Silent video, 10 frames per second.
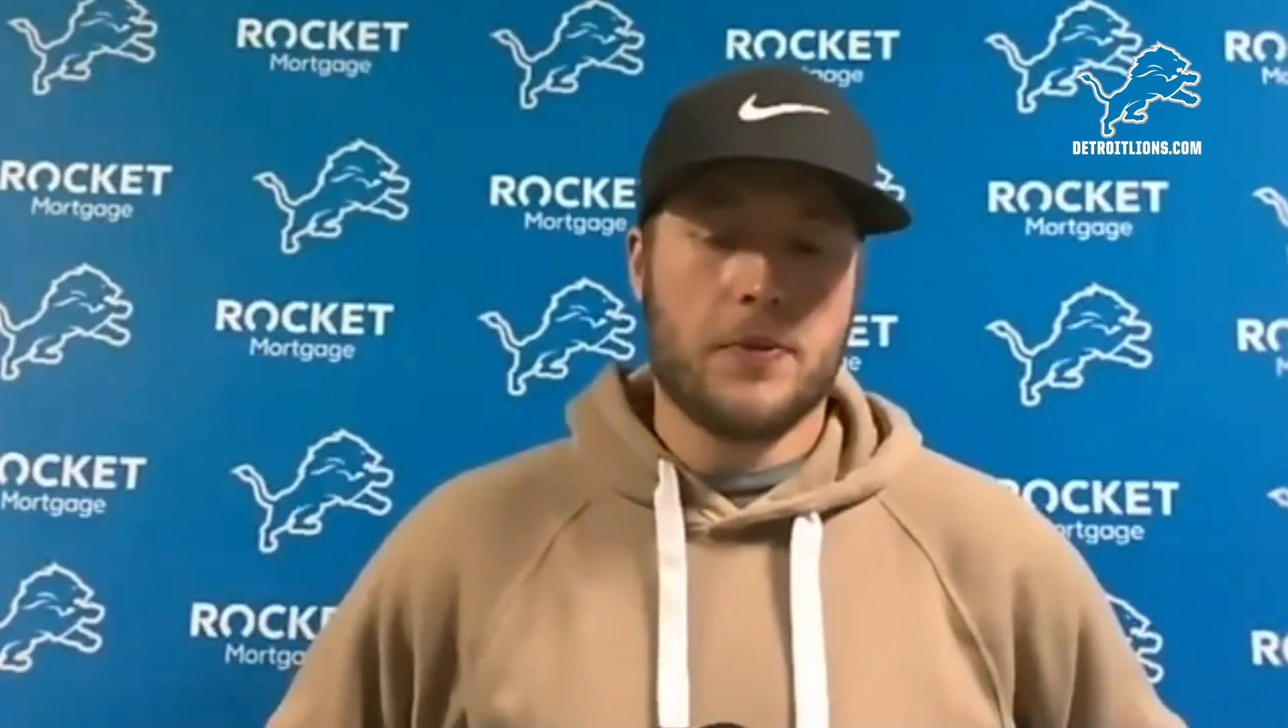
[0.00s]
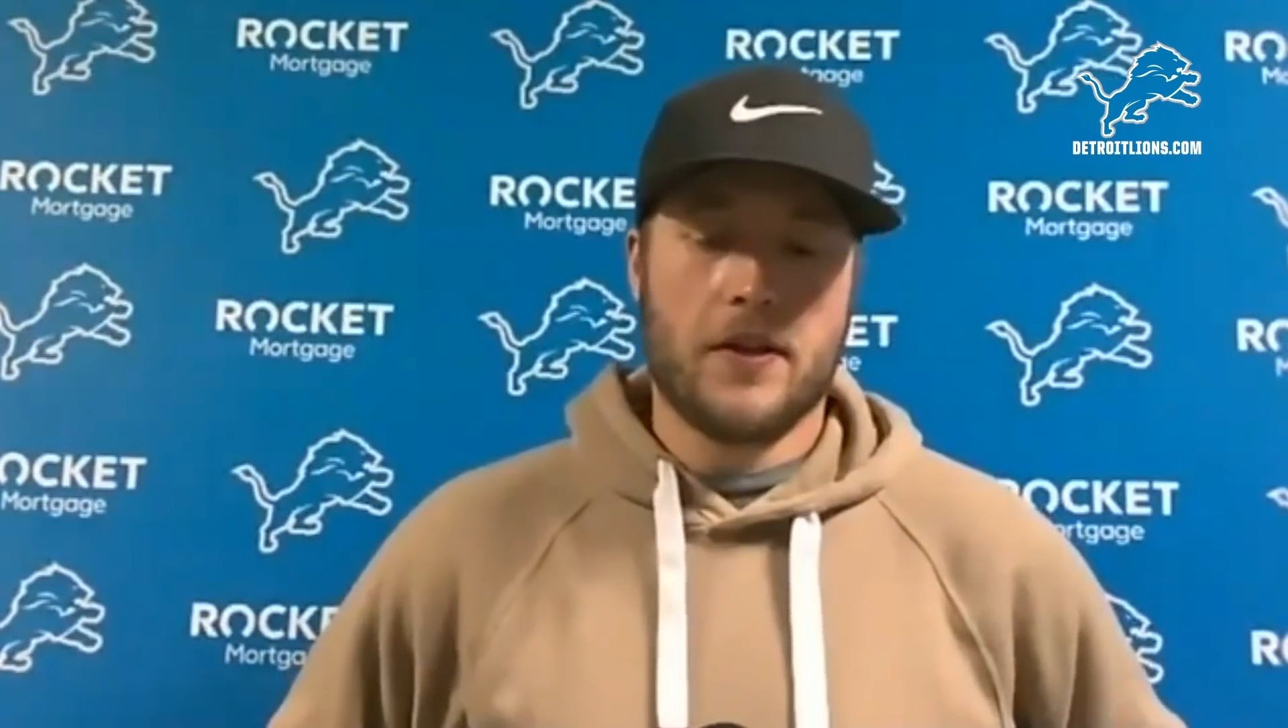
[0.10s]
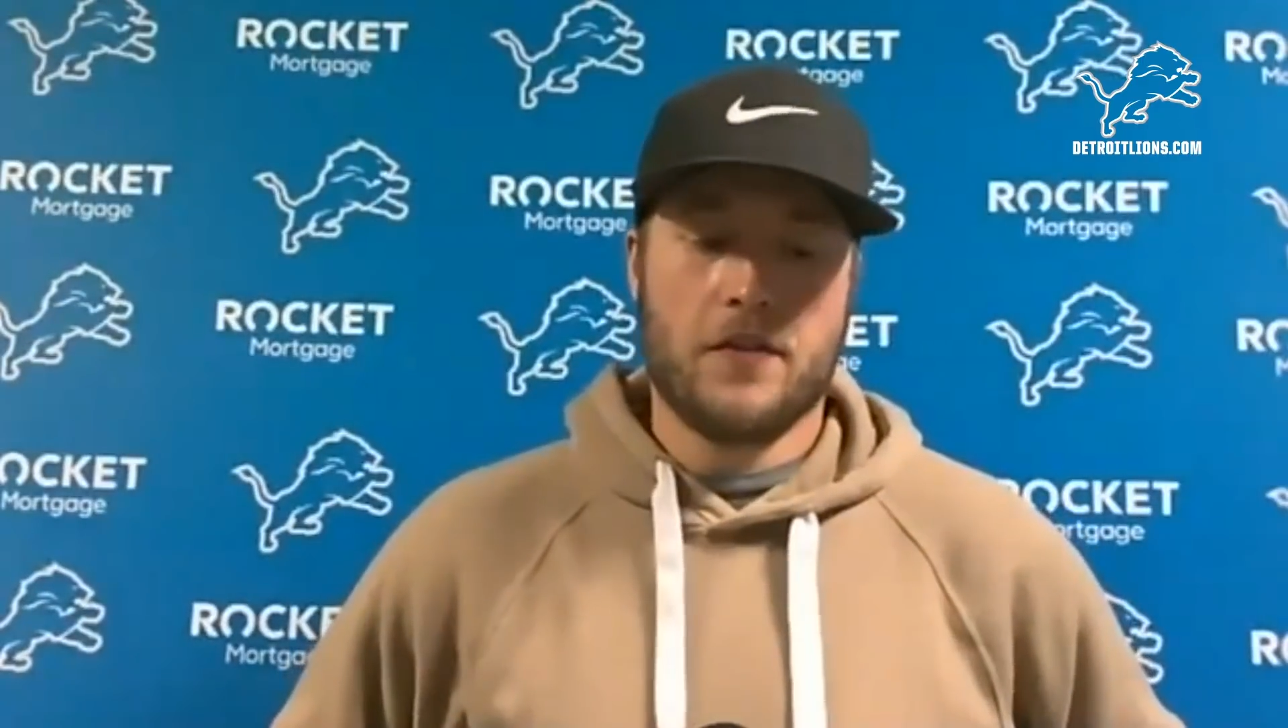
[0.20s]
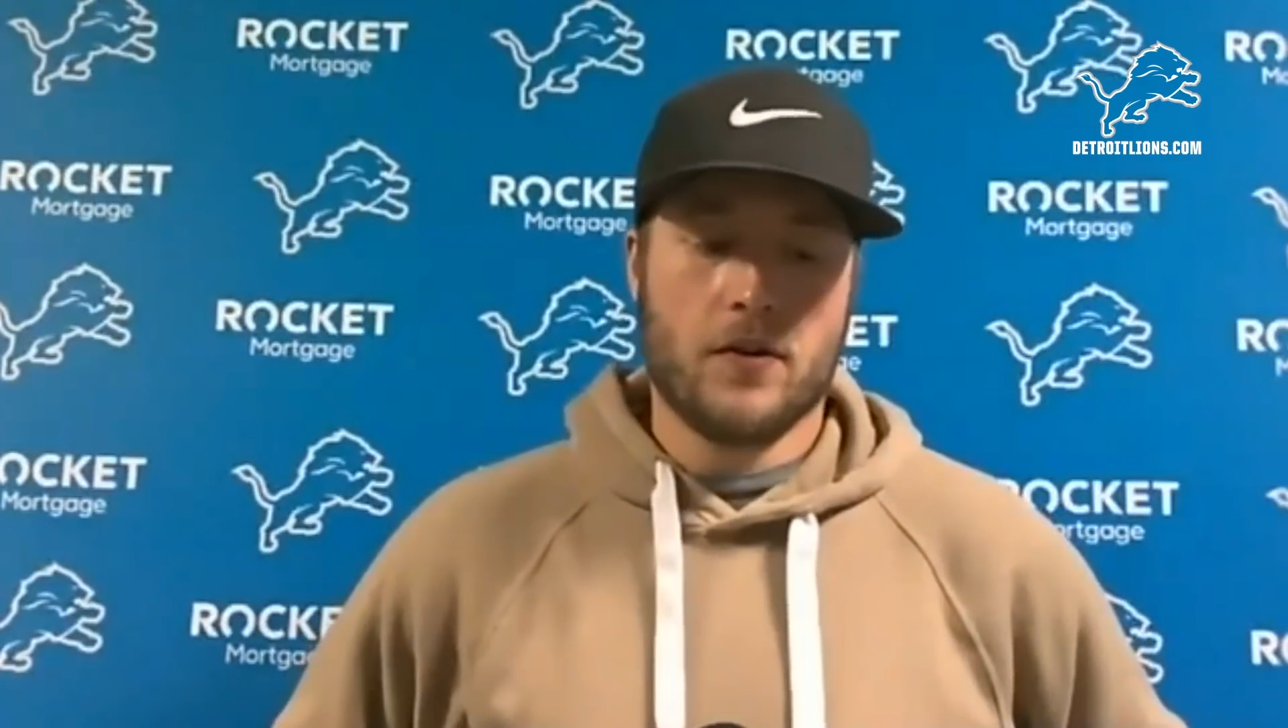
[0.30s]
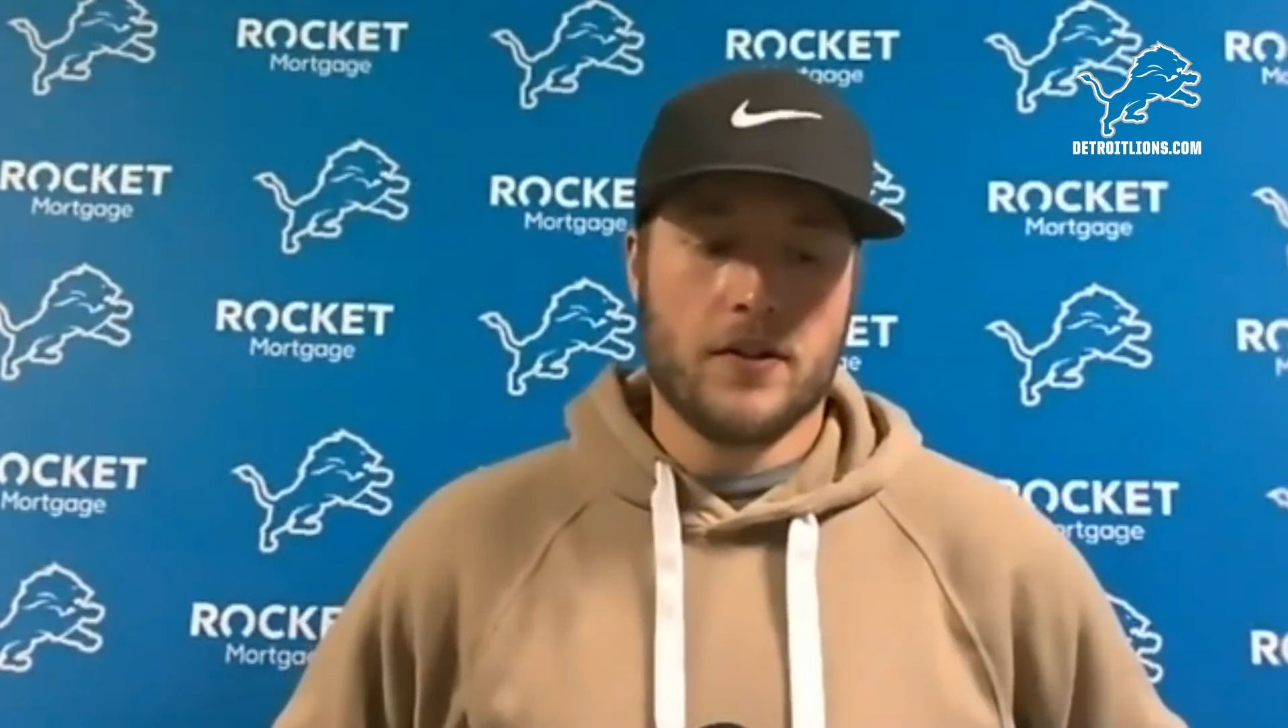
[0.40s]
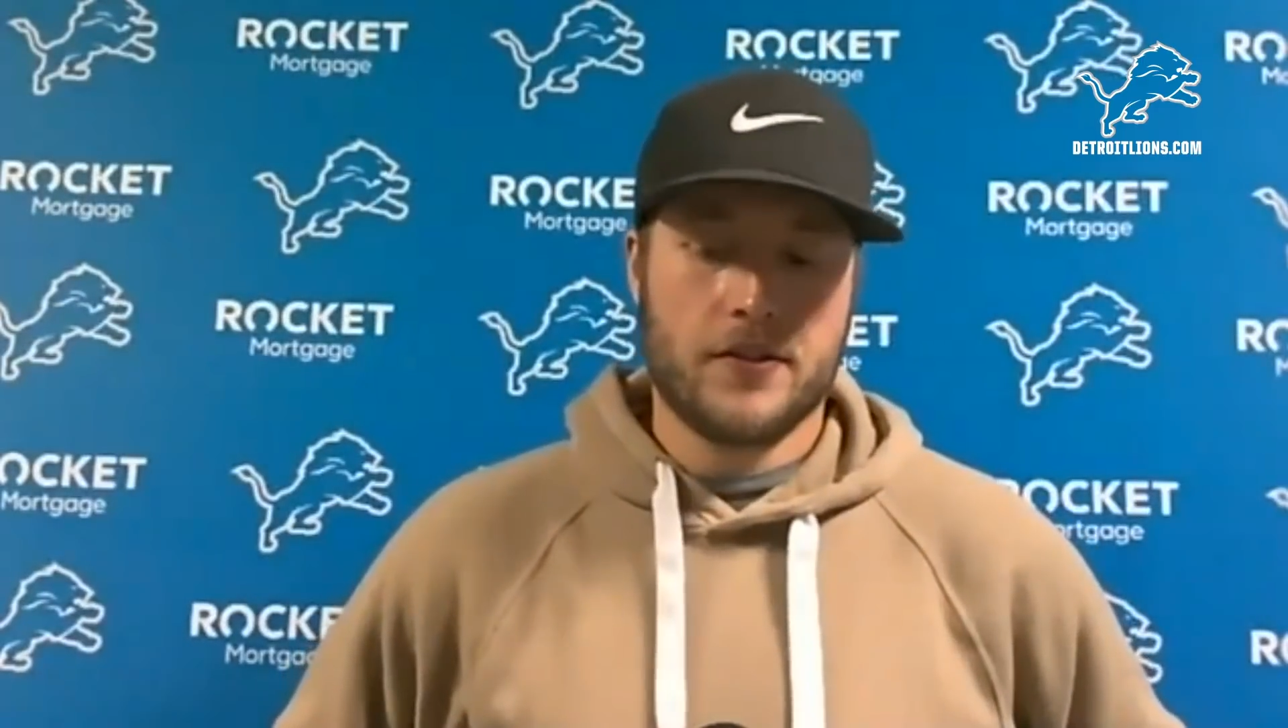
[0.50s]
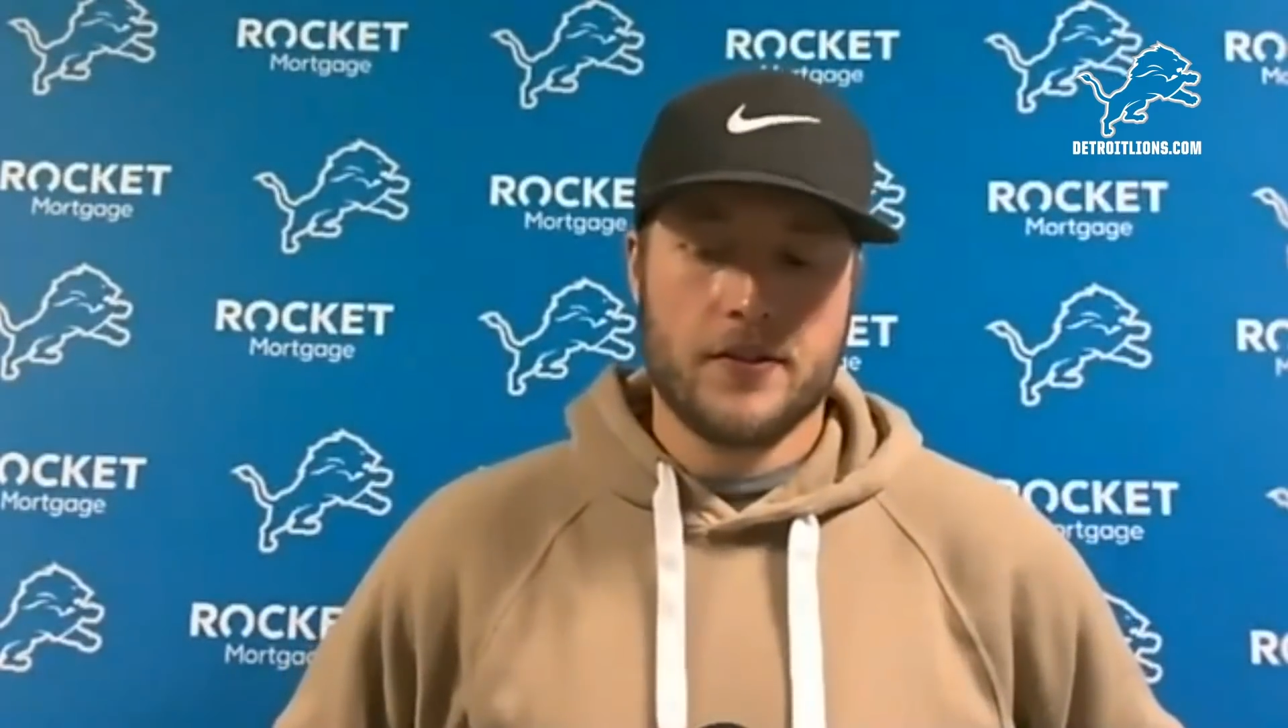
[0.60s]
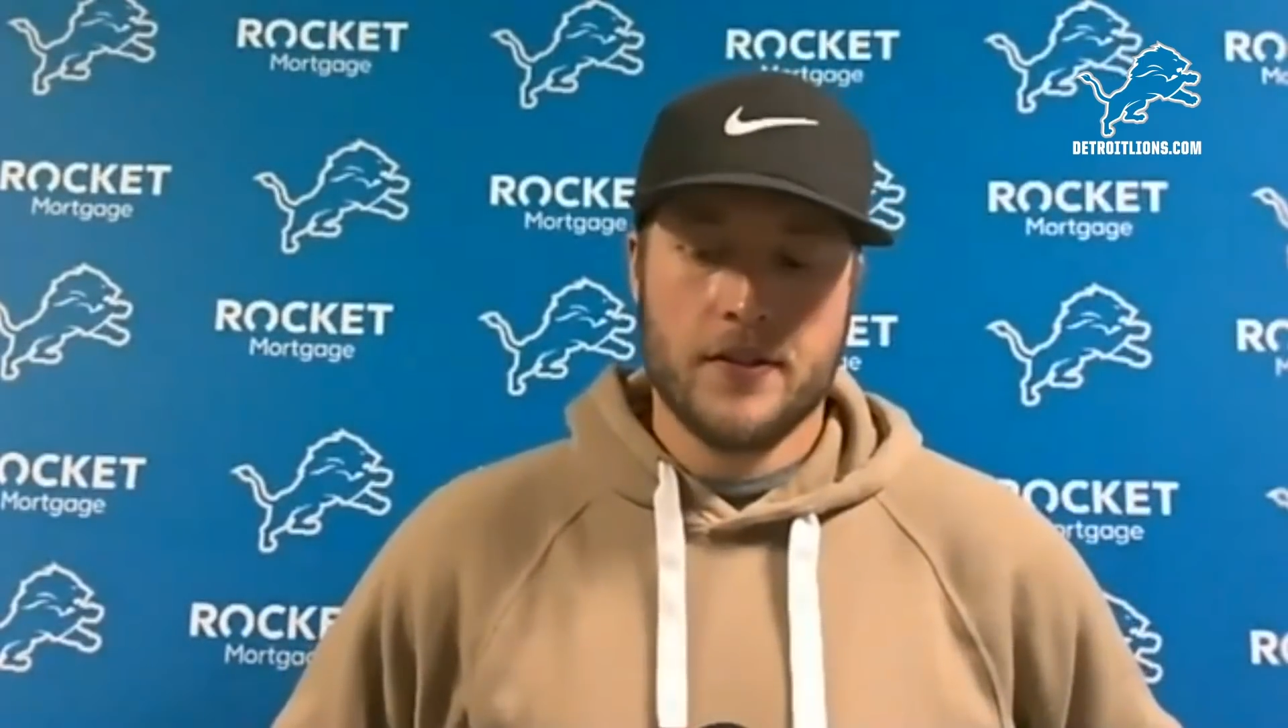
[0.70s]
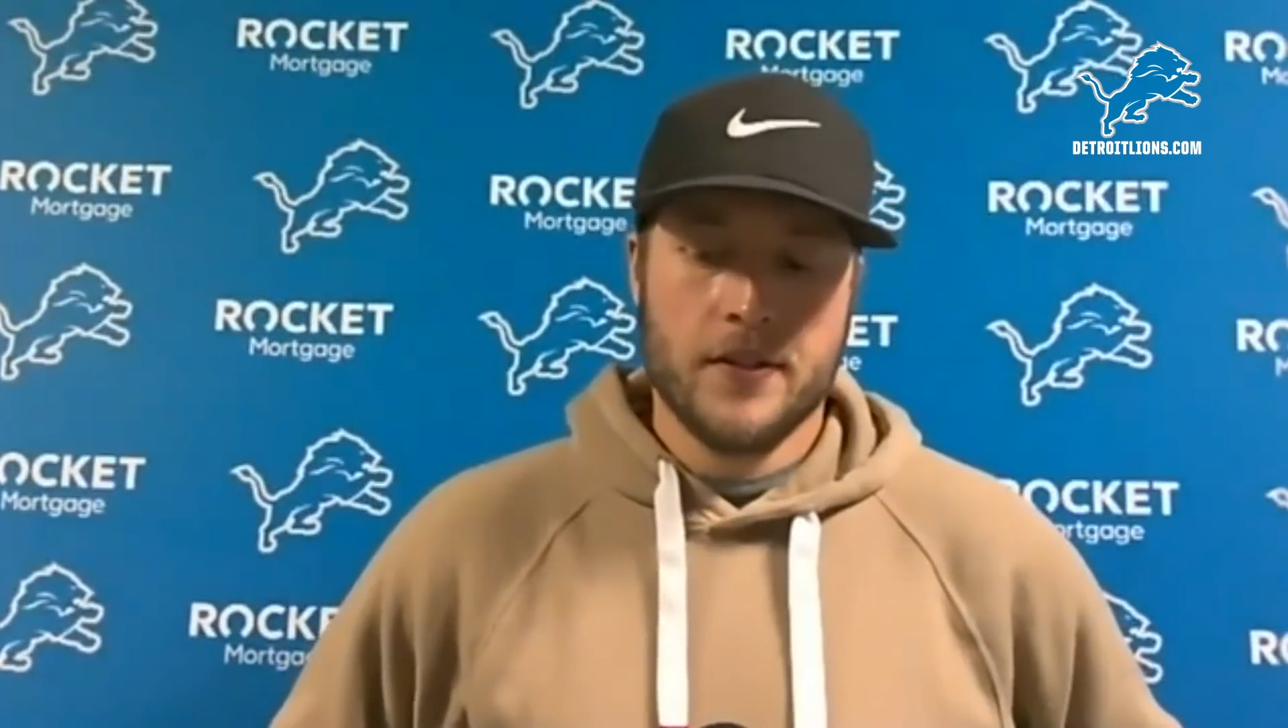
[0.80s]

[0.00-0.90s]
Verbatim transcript: play for us.